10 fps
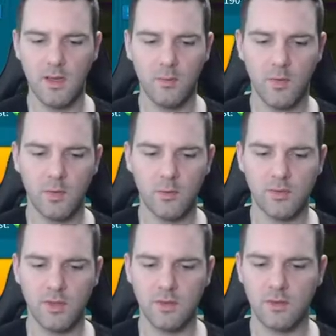But we'll
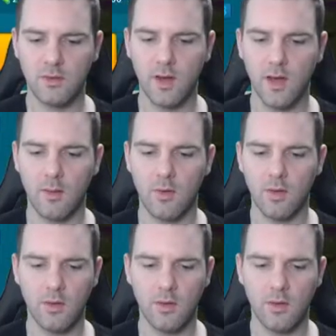just grab